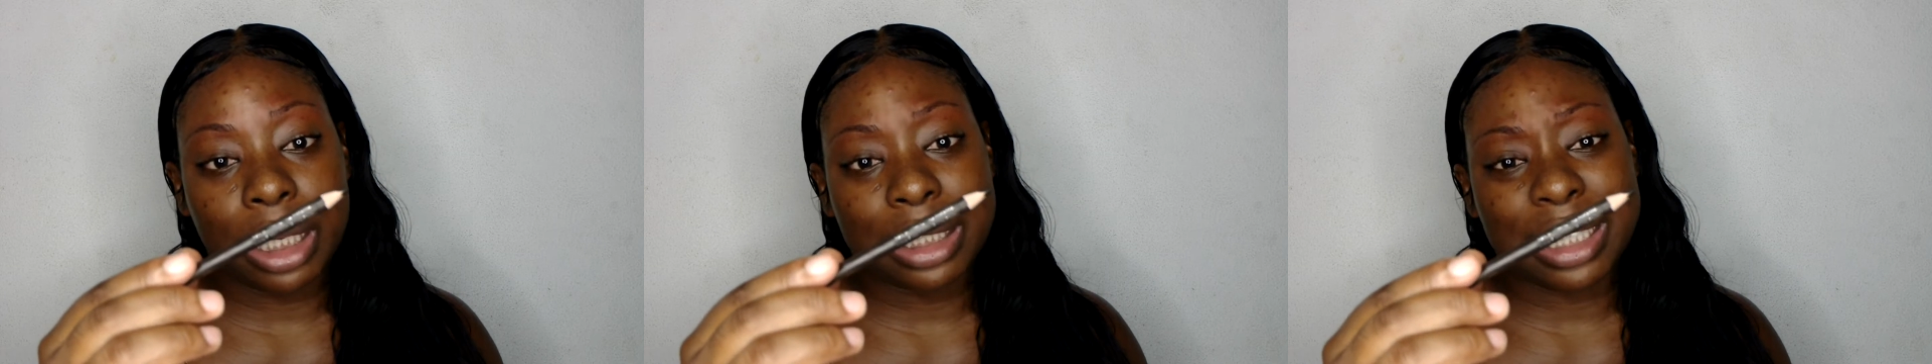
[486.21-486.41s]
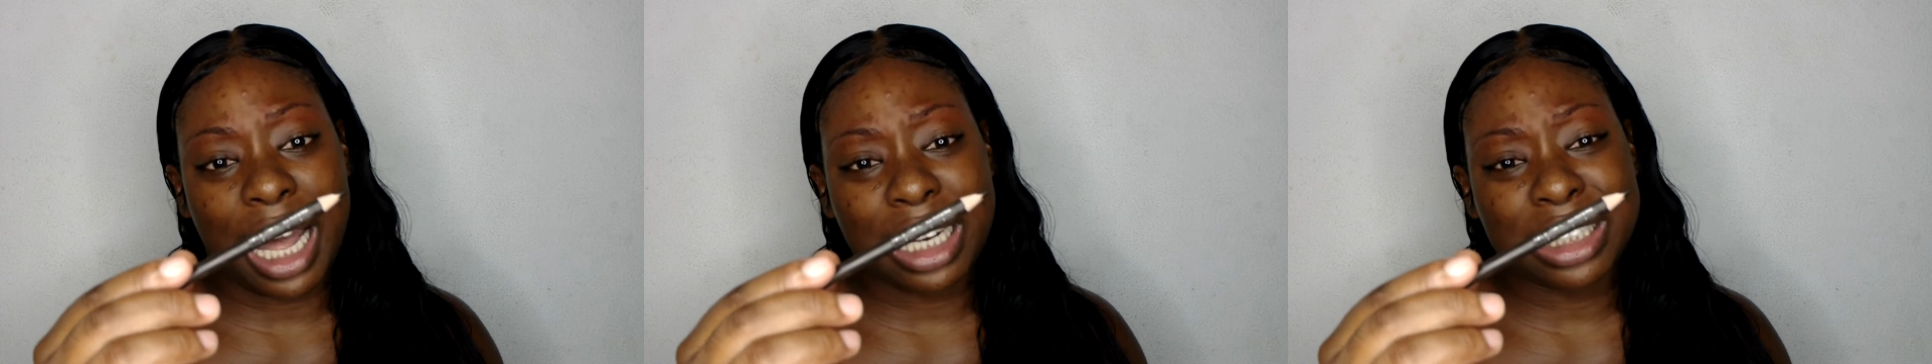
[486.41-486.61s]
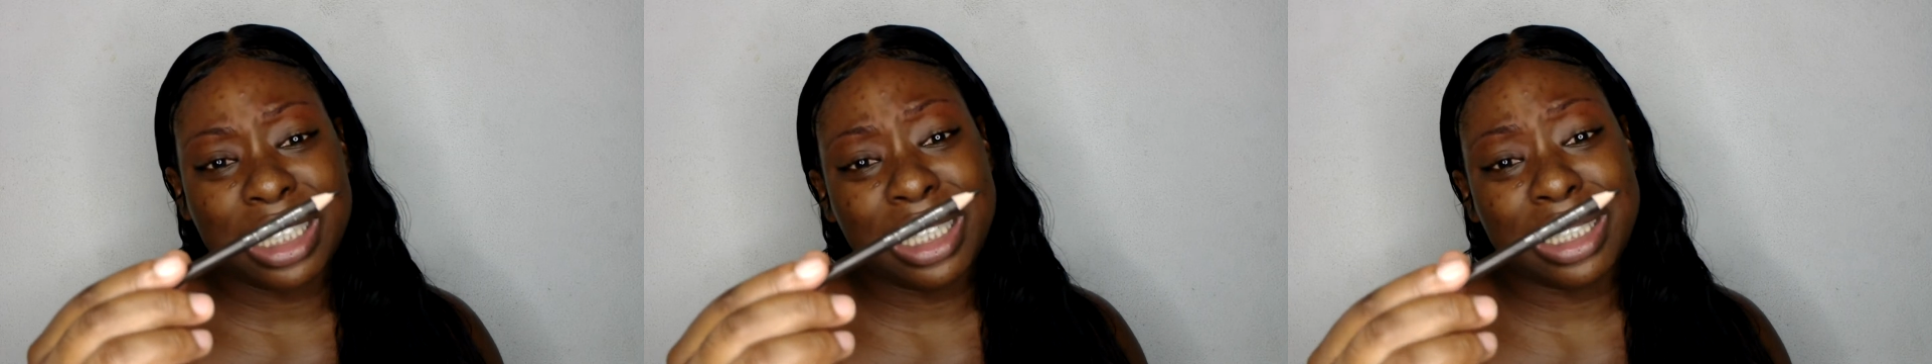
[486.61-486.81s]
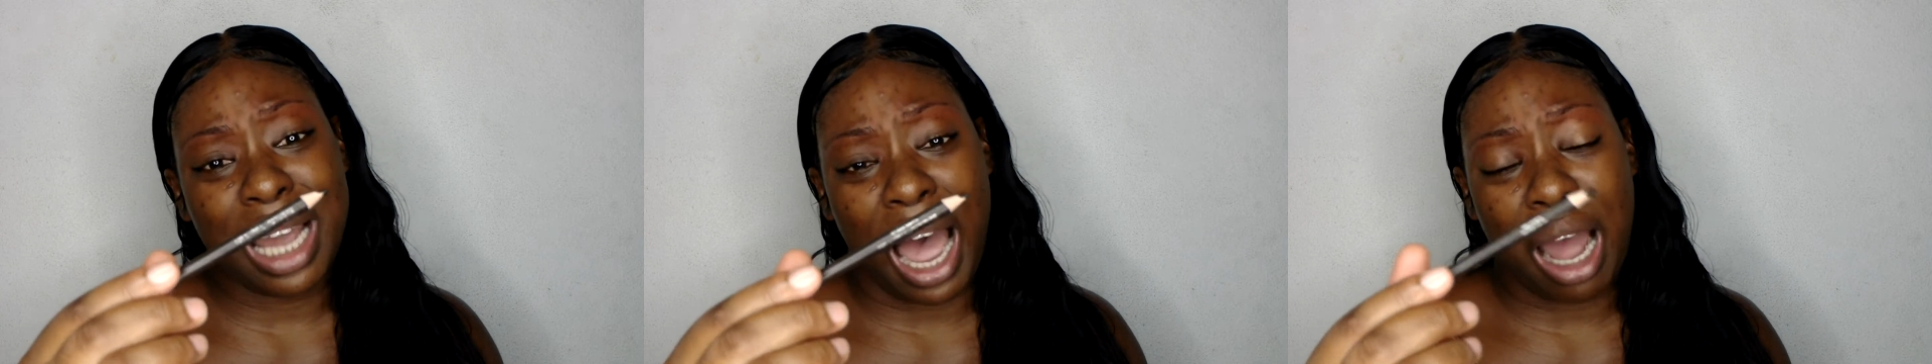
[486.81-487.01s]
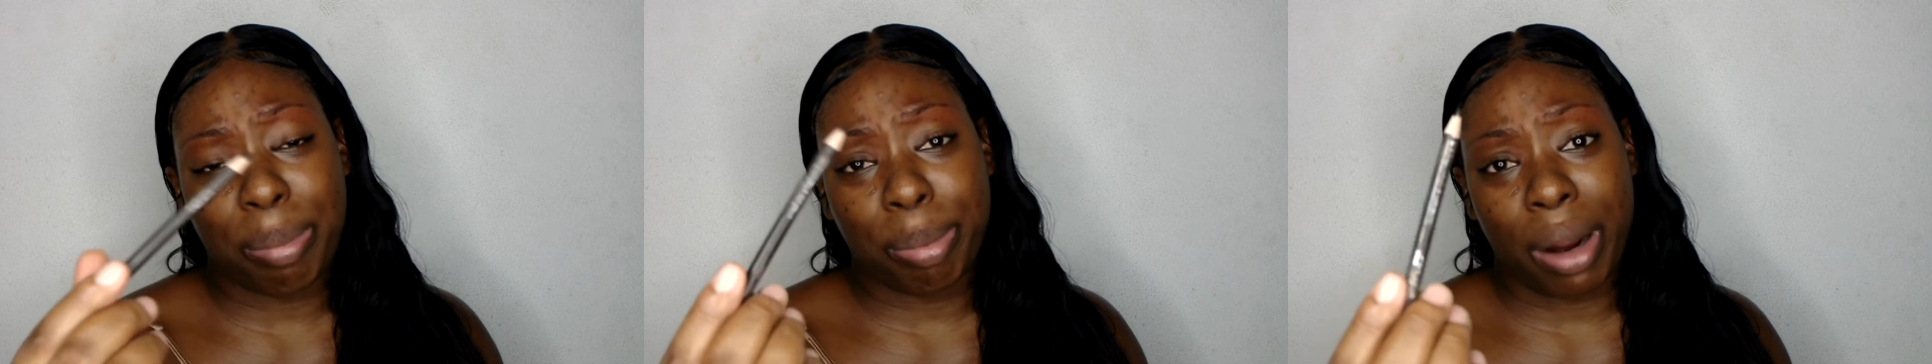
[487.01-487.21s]
It's actually
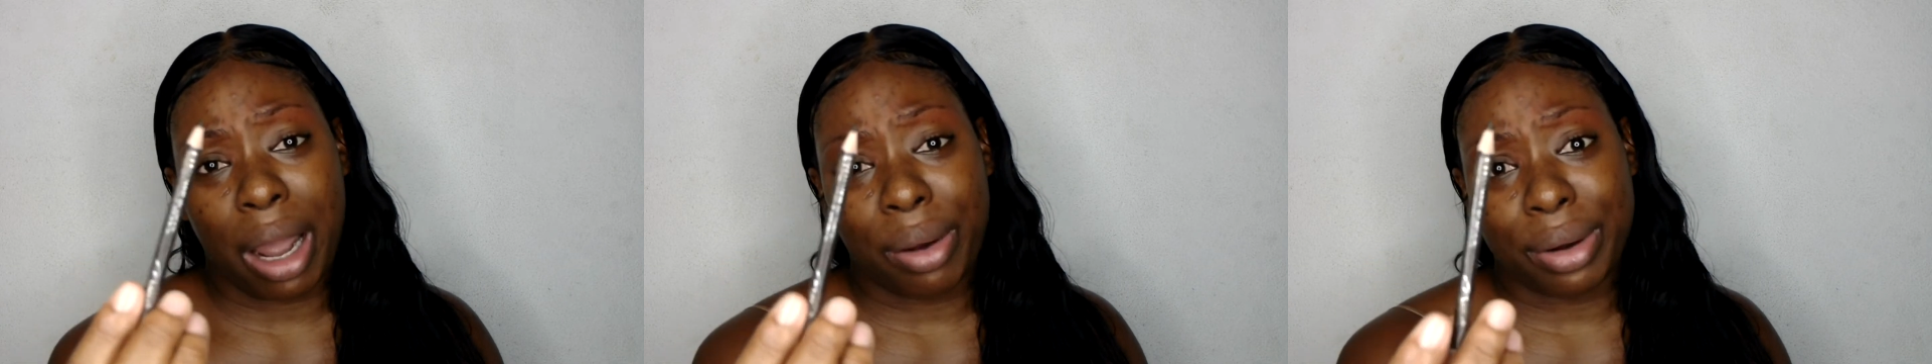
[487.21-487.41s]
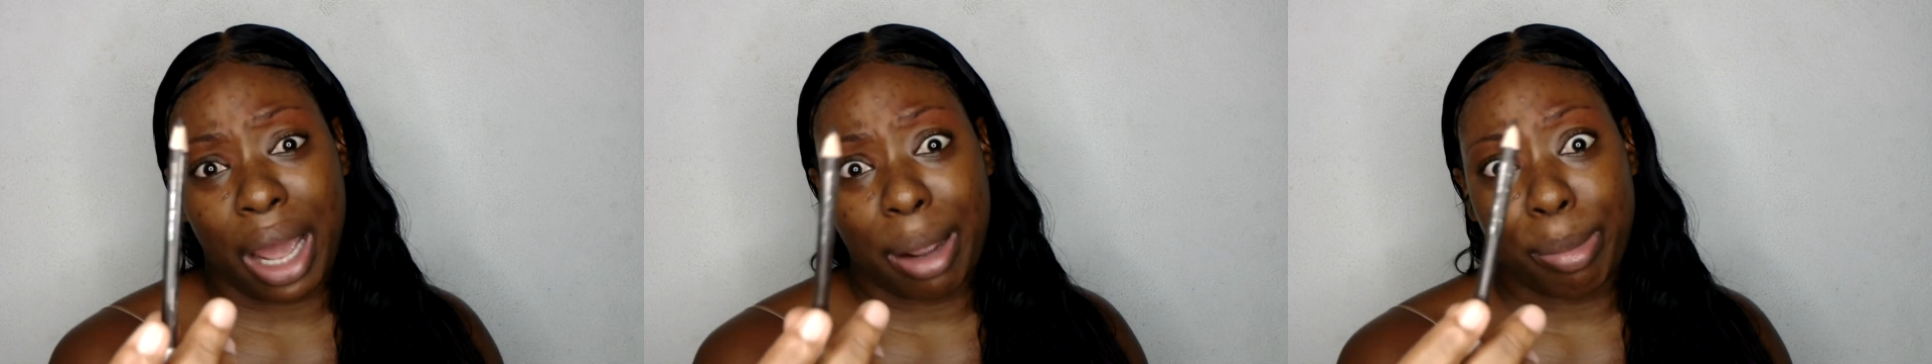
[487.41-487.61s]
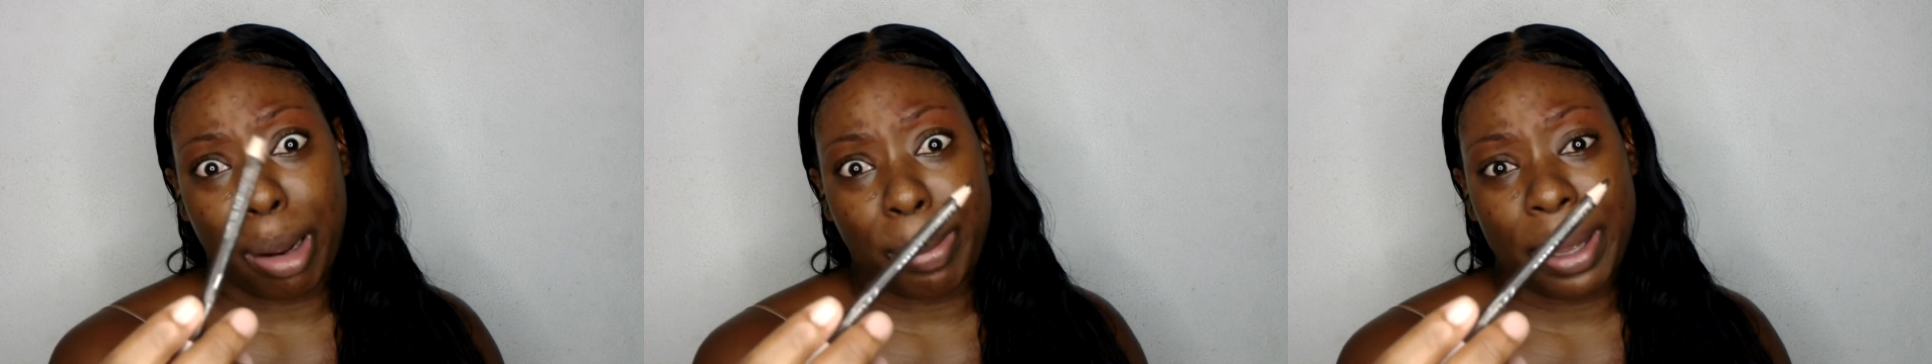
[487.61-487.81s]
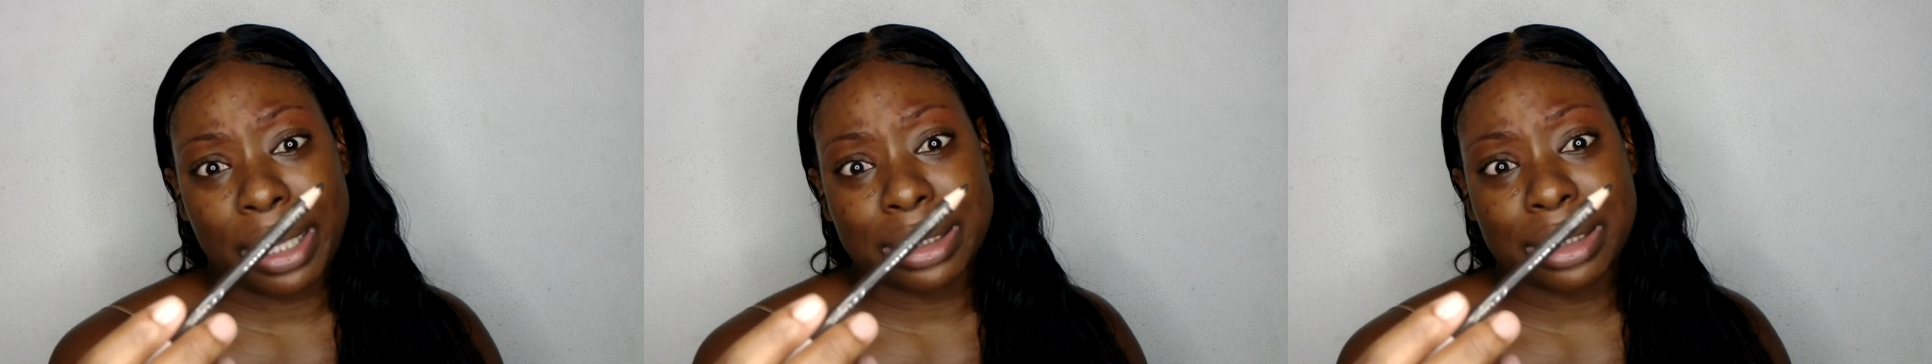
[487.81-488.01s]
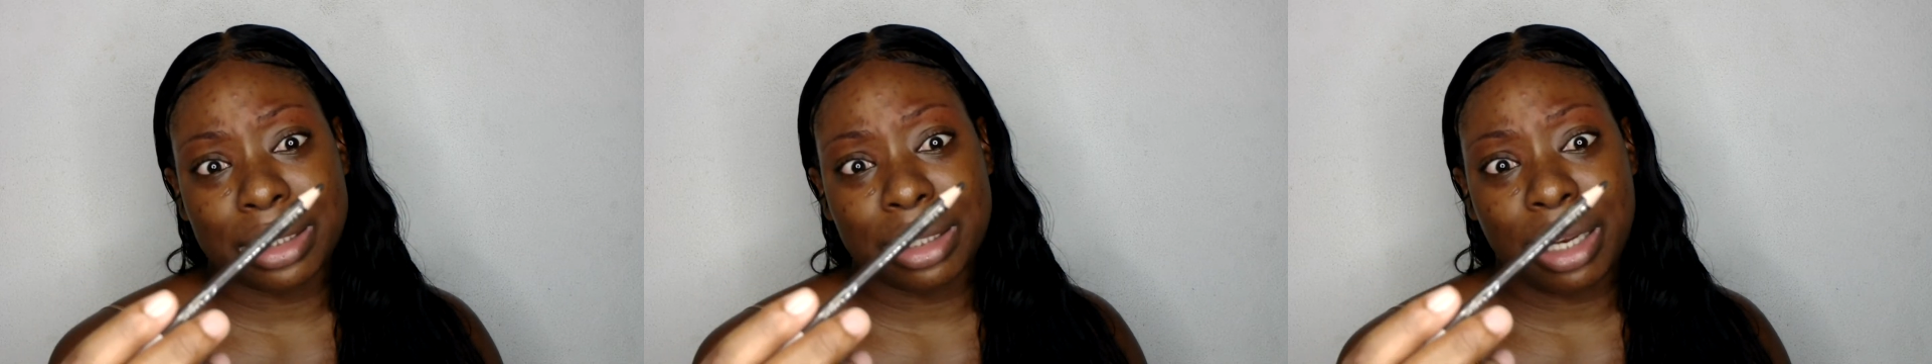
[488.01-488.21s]
dark brown eyebrow
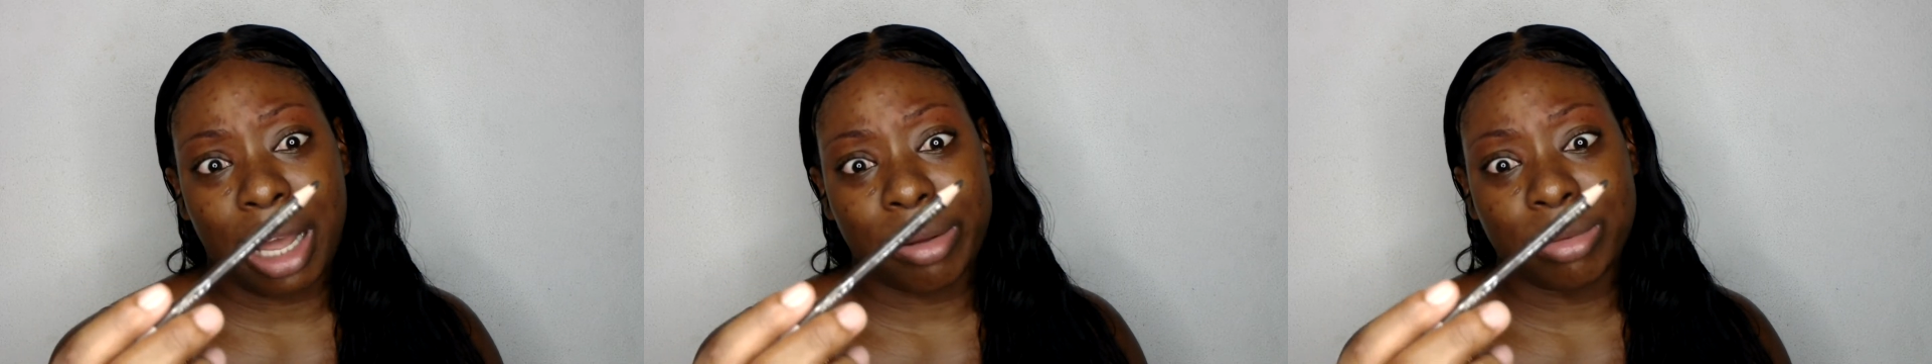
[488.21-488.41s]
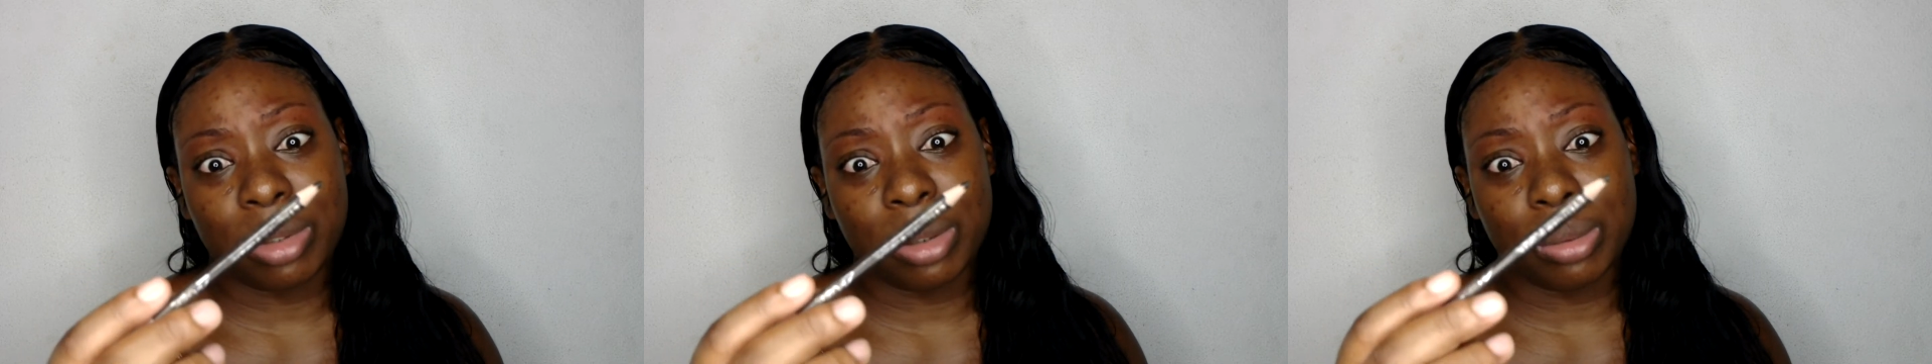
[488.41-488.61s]
pencil I'm